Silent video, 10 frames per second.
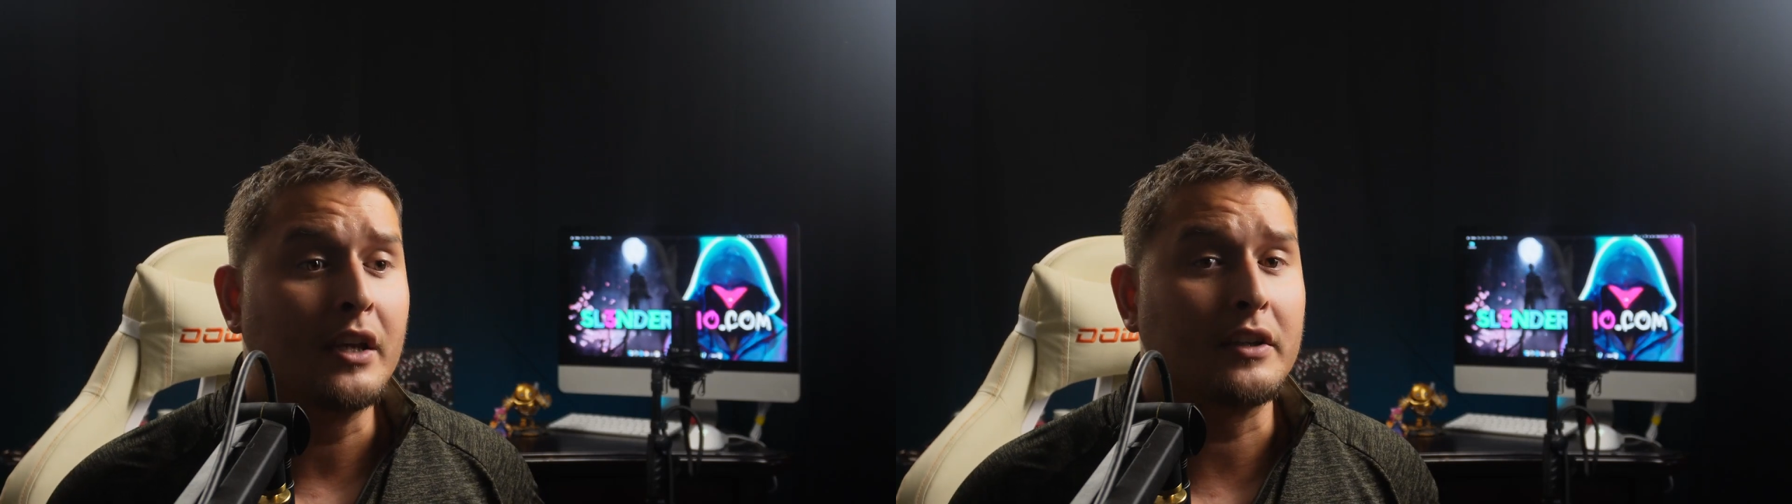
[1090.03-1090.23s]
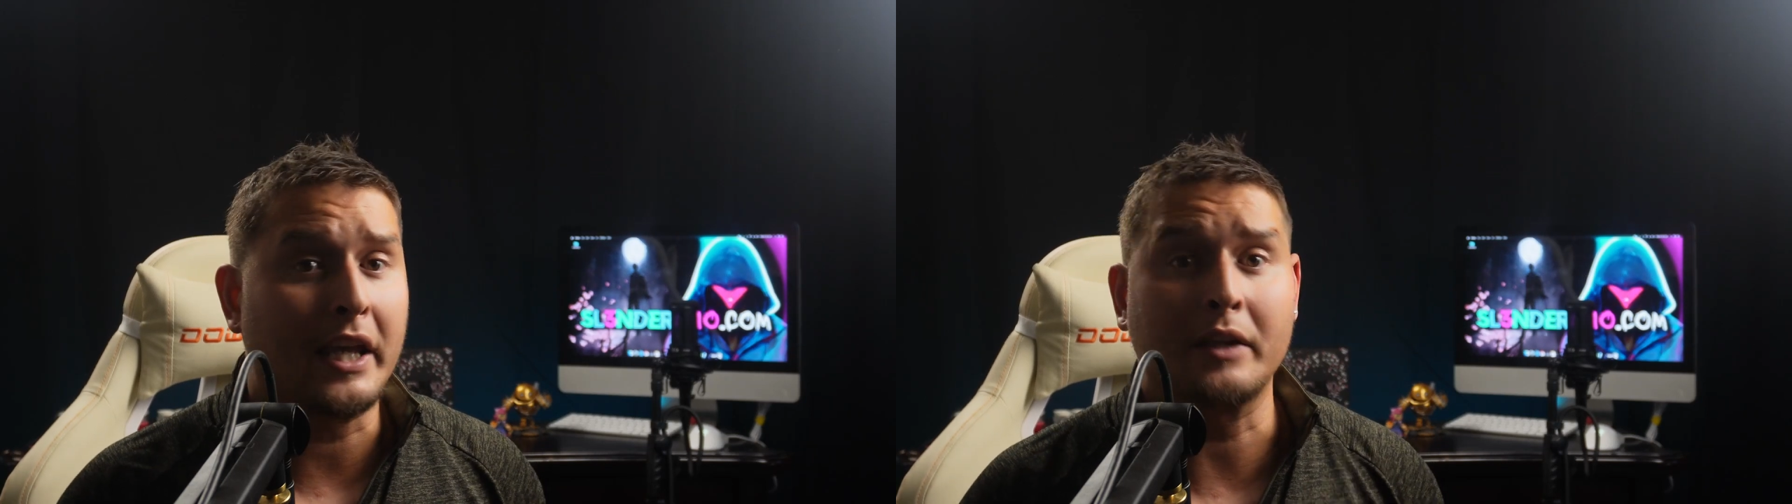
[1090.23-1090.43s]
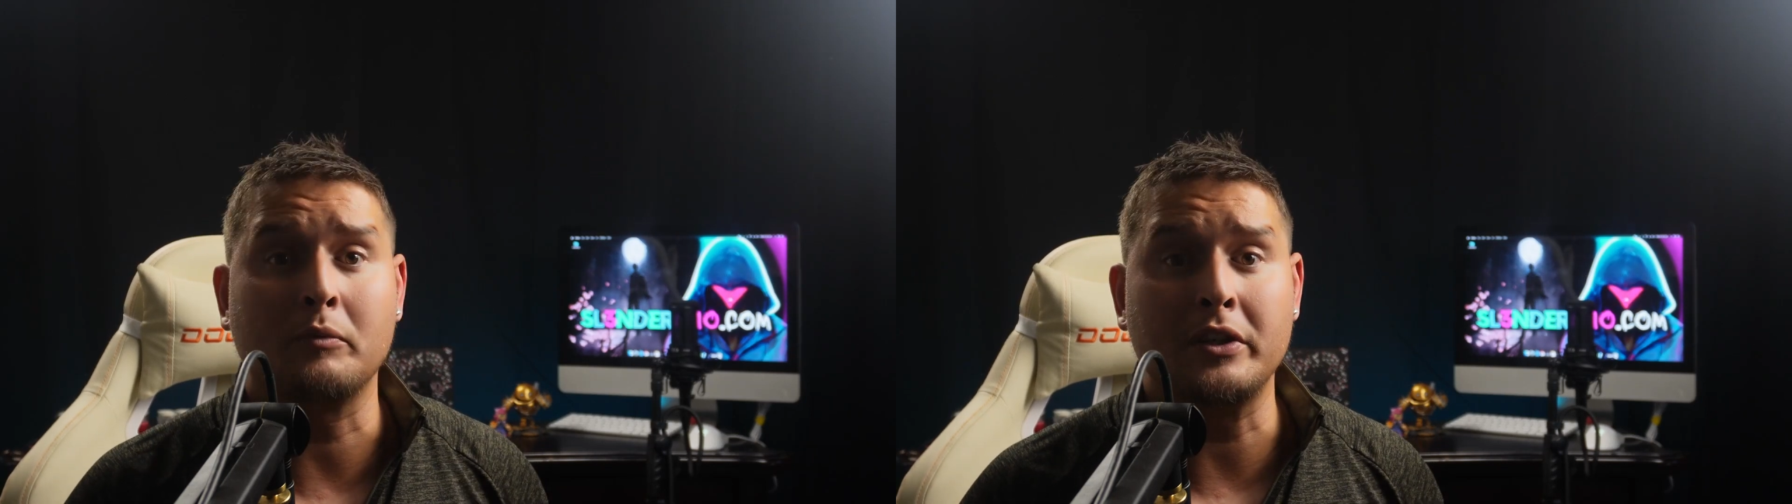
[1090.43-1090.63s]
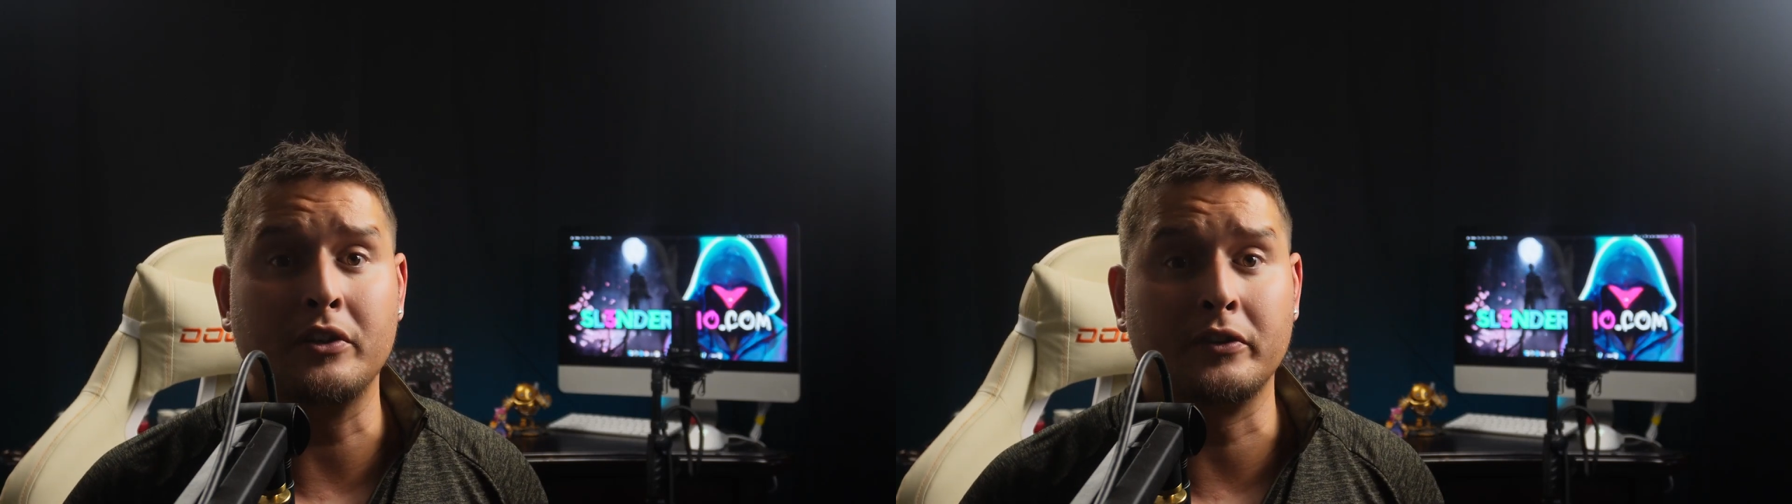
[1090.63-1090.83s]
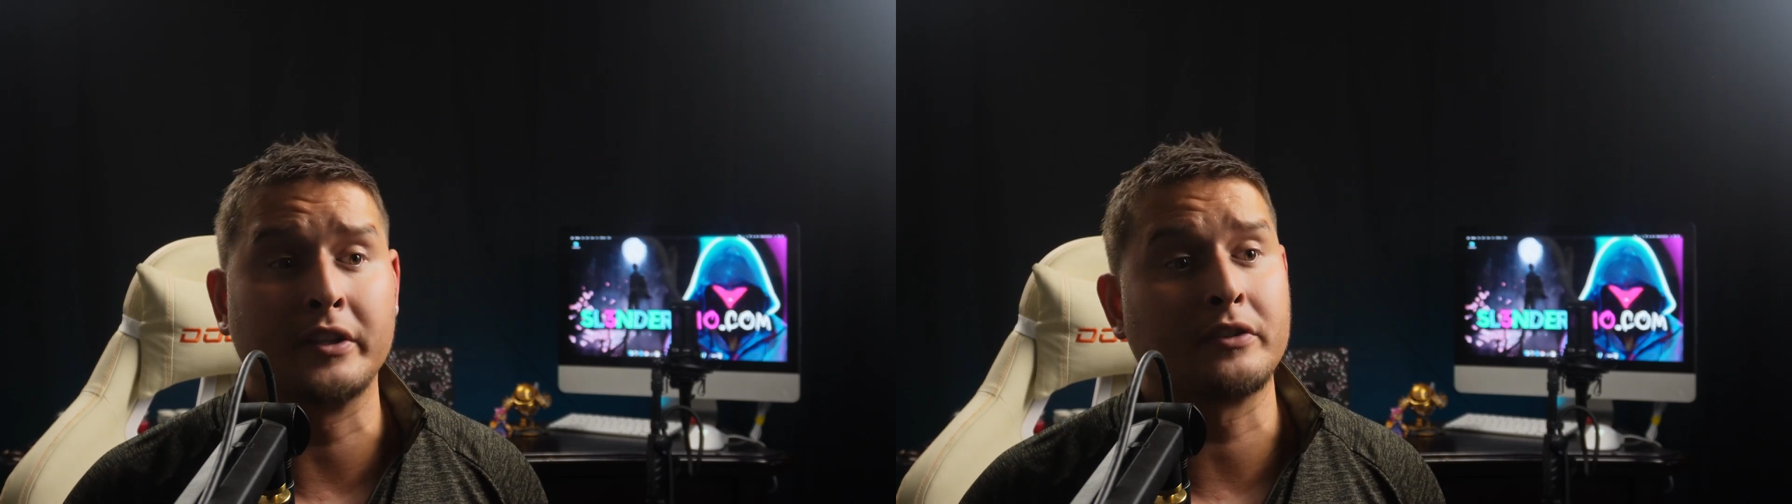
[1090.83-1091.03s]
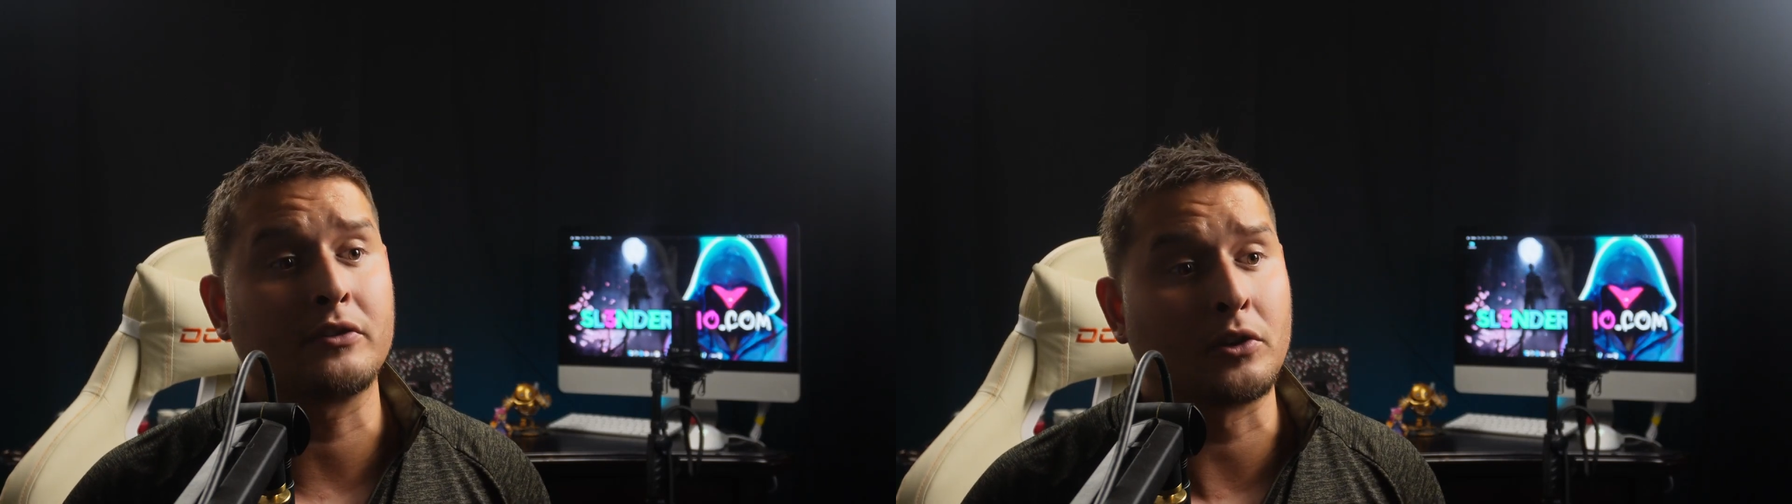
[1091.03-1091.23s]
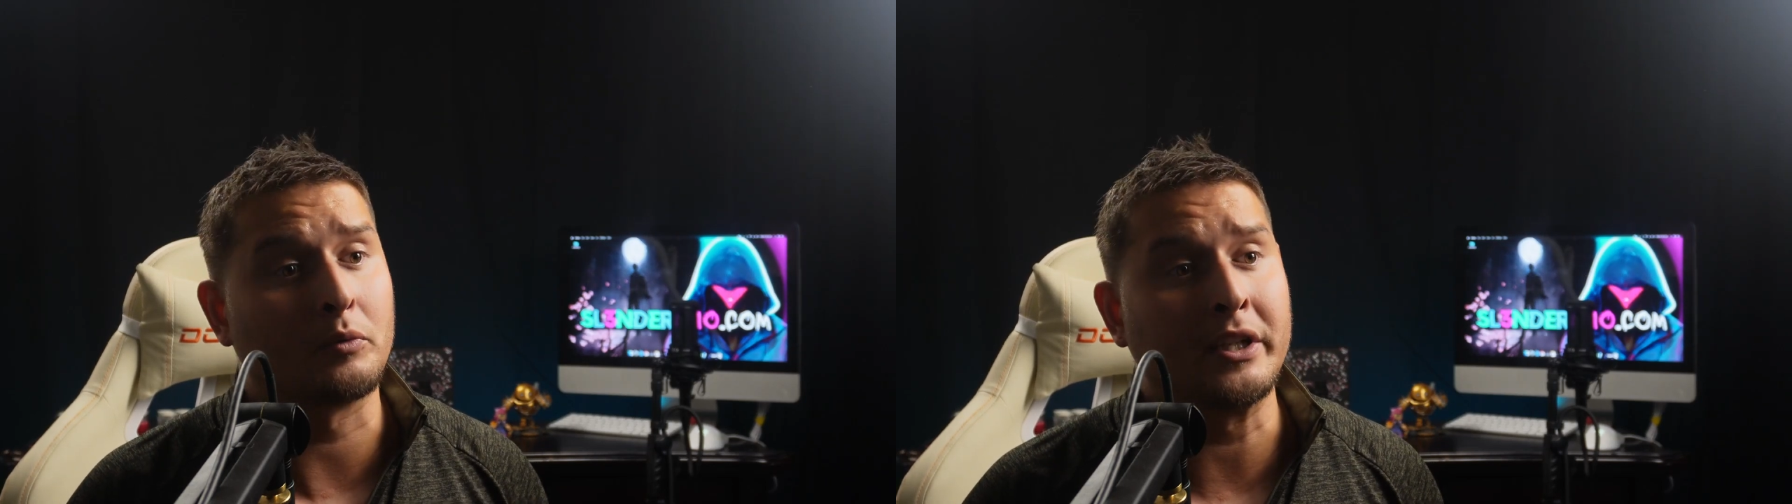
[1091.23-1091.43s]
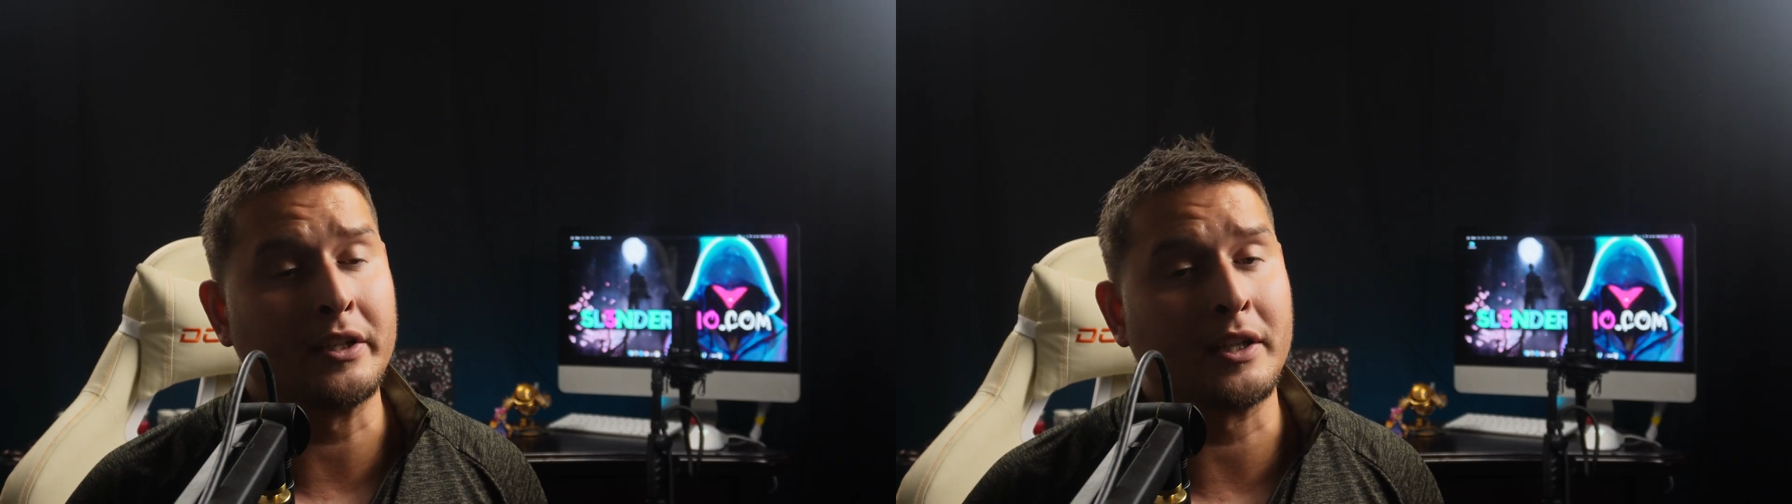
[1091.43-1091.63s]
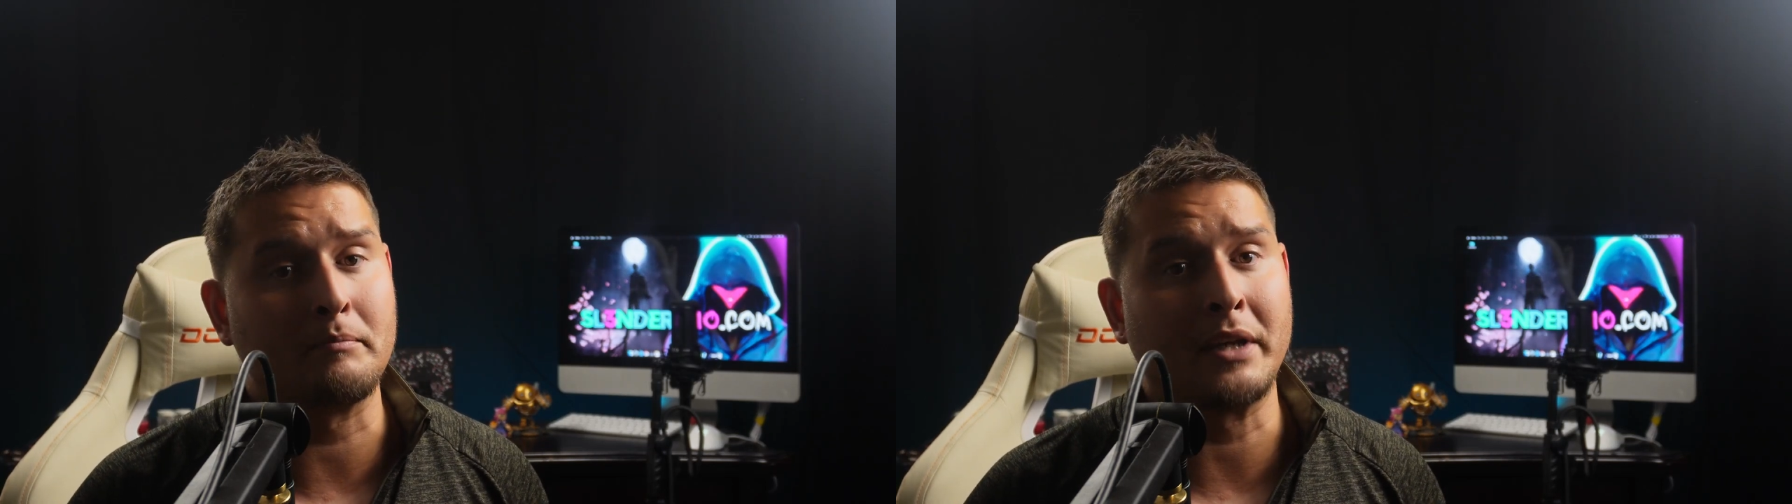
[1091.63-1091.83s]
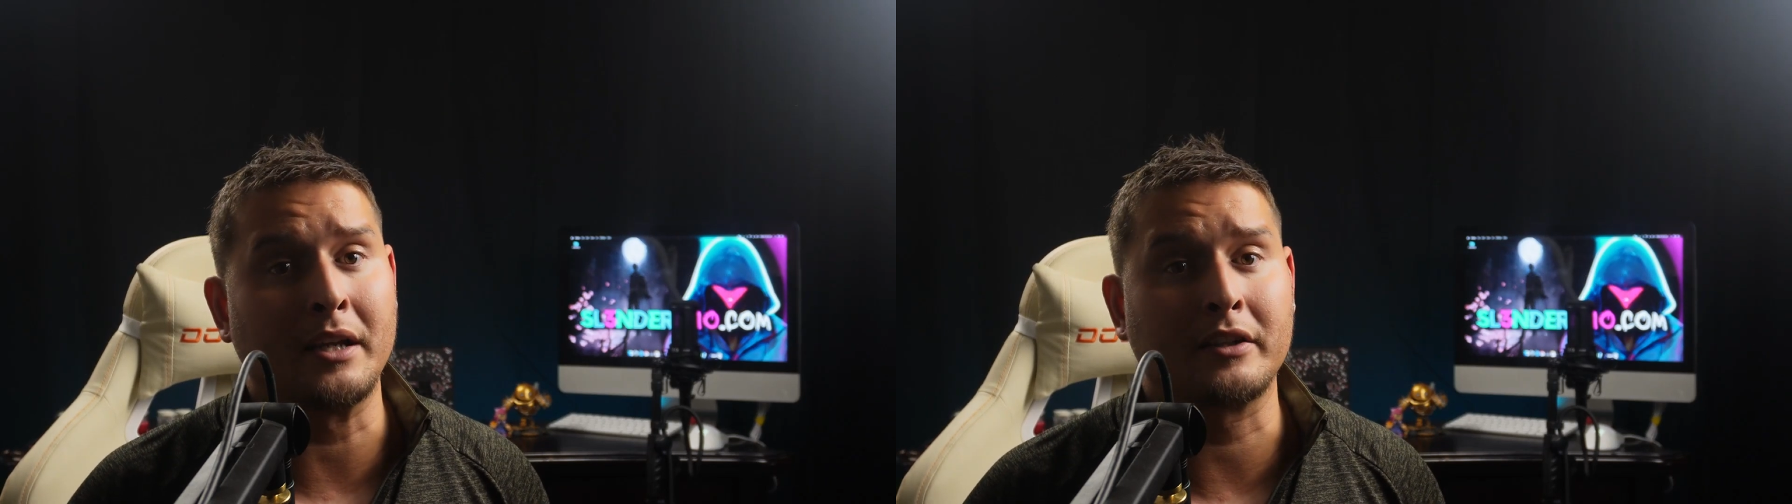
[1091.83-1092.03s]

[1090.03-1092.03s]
Can we use this or are we gonna get banned?